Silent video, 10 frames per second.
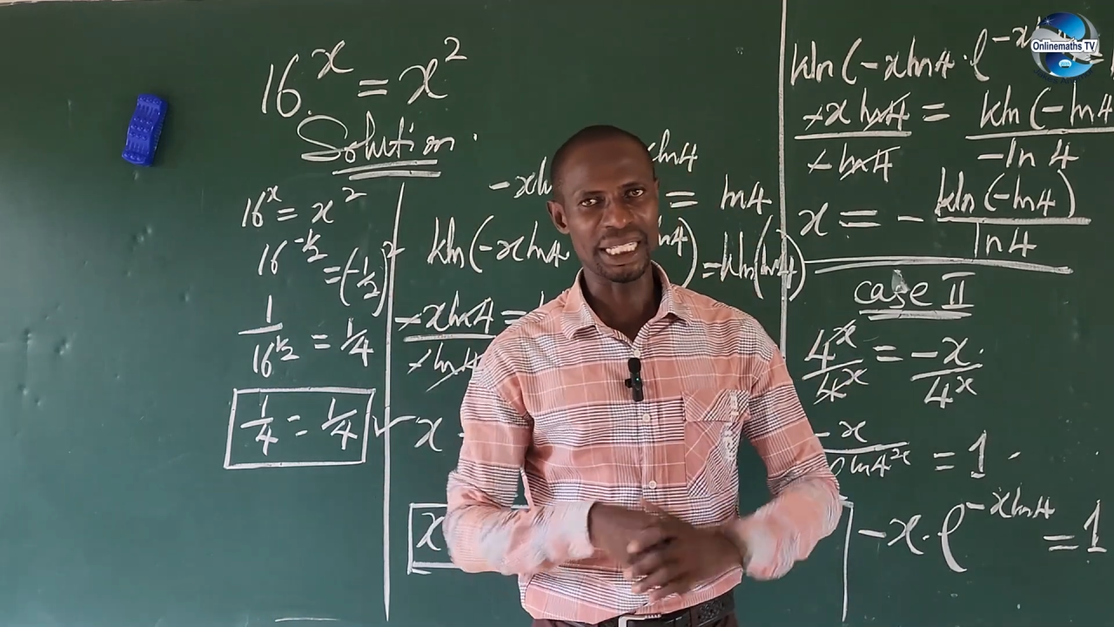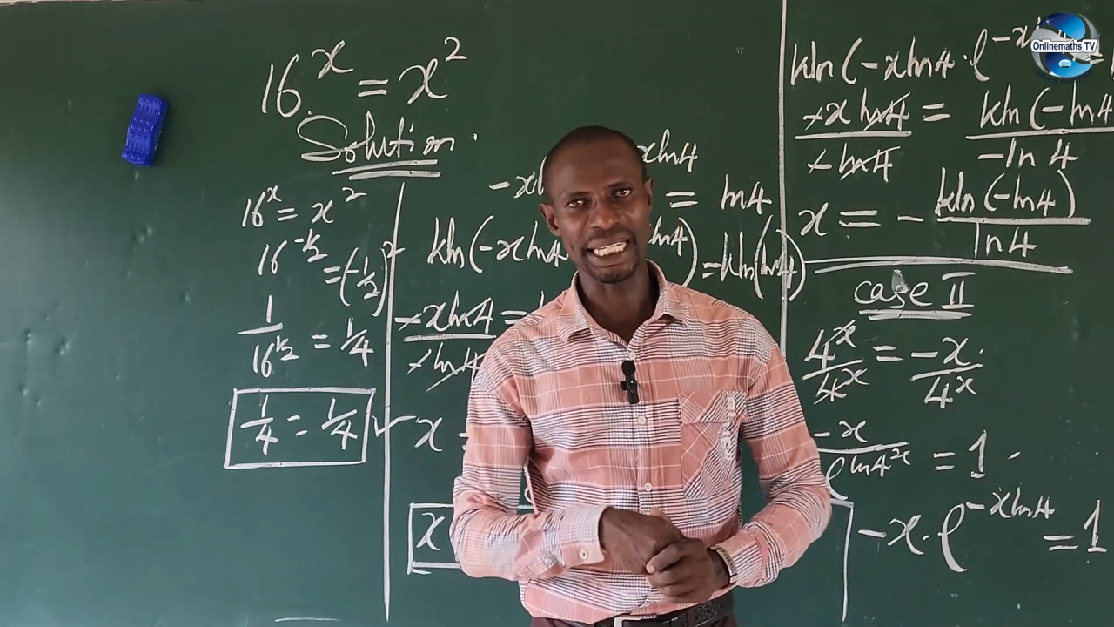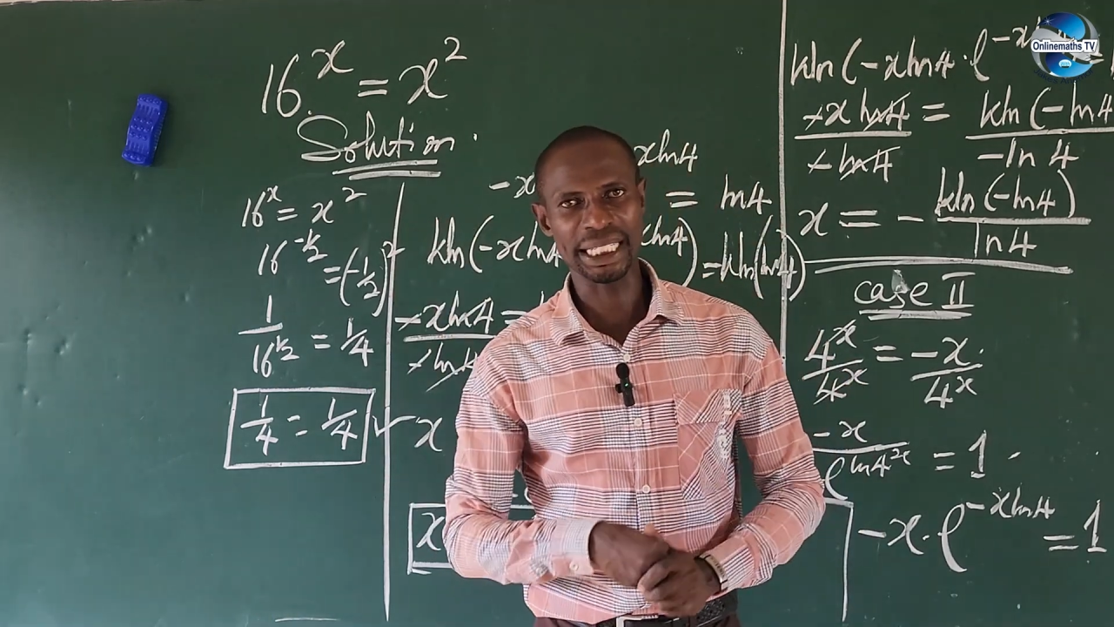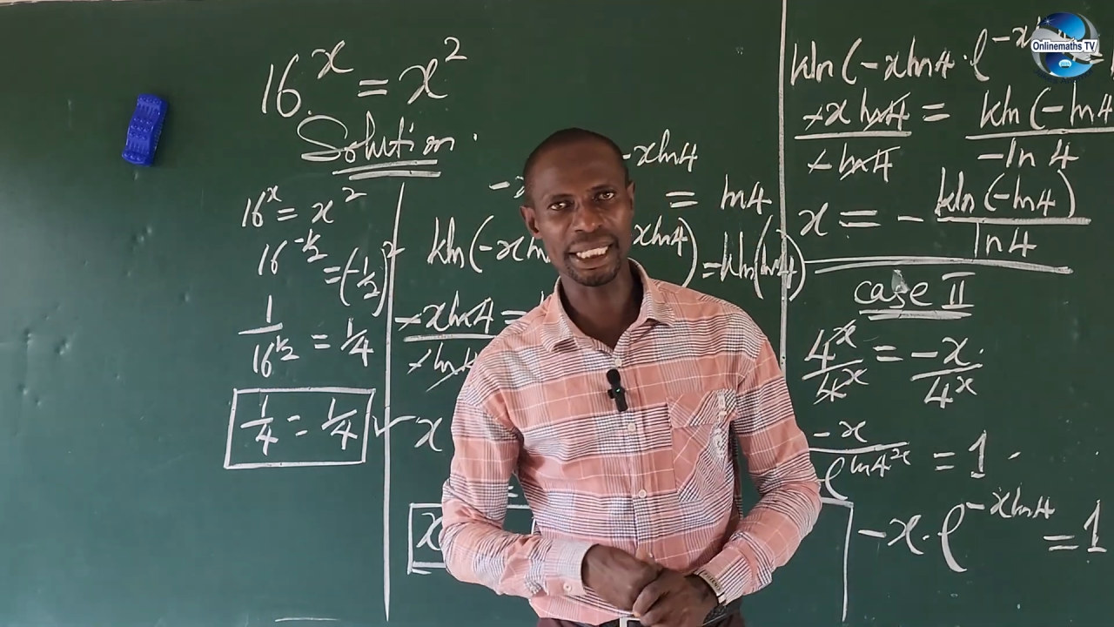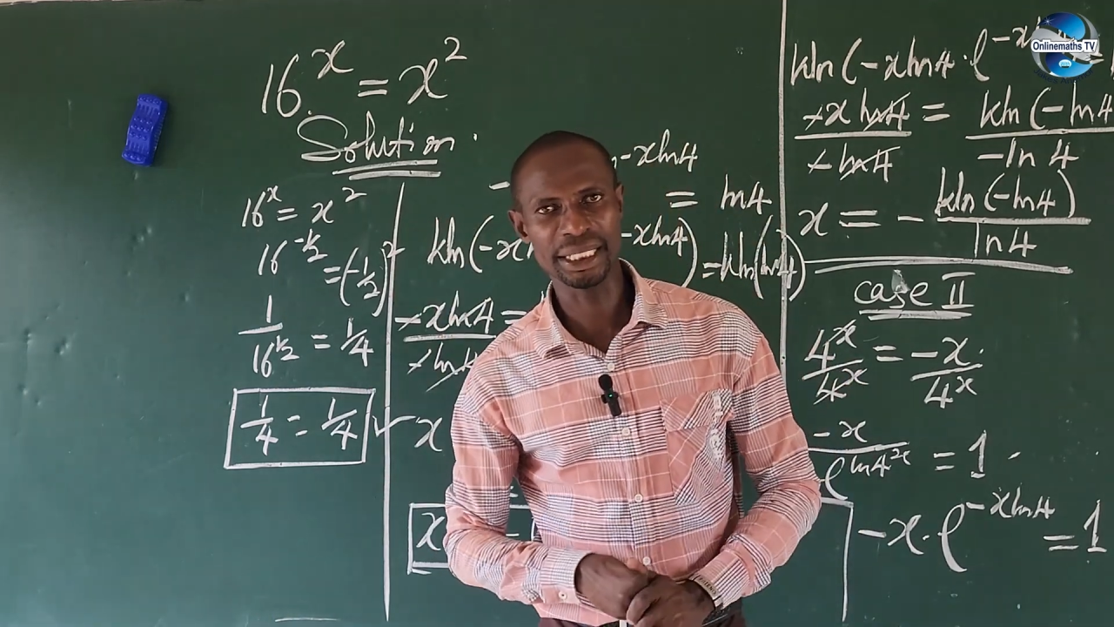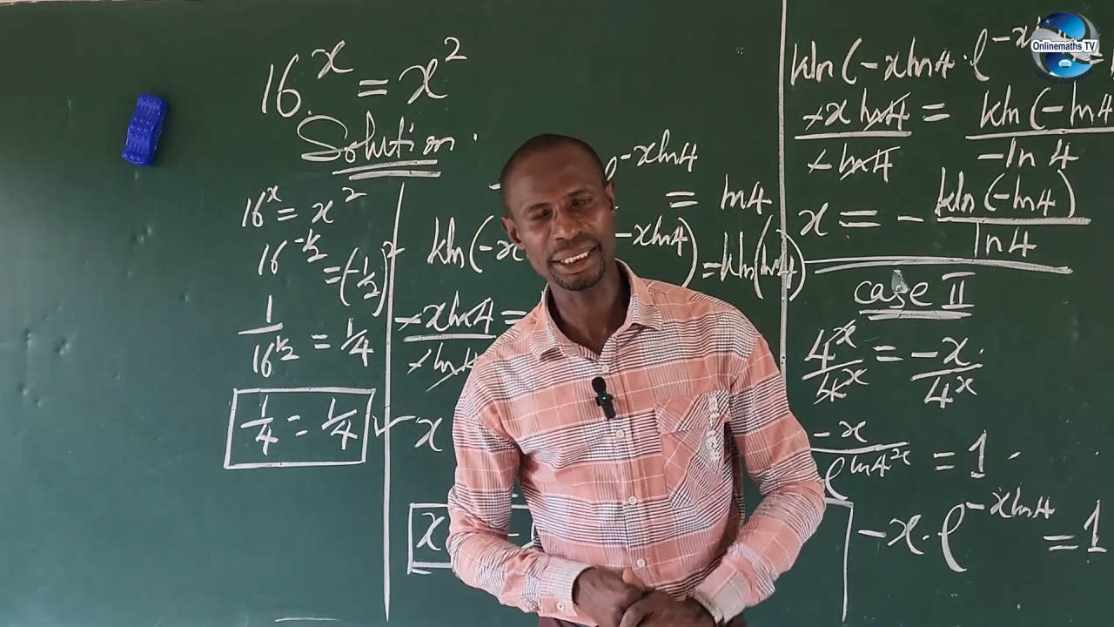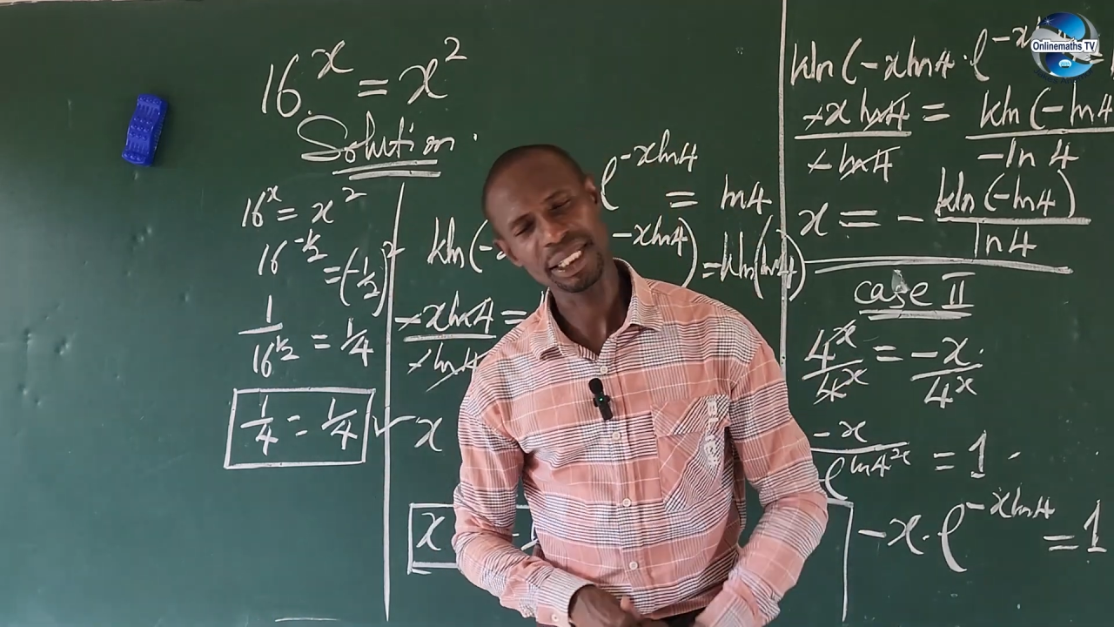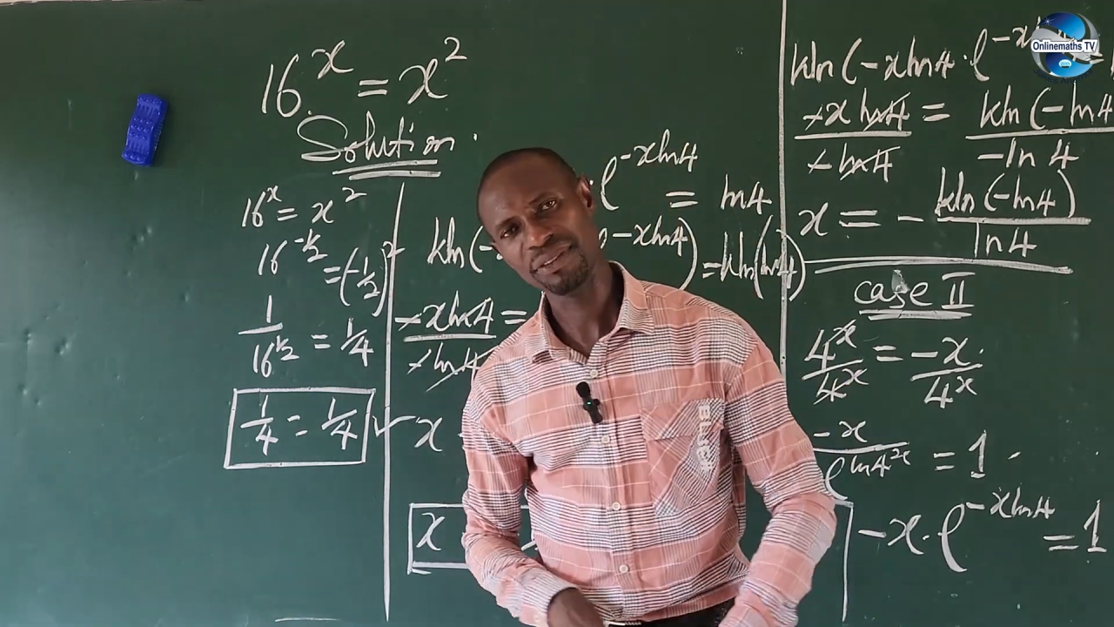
section.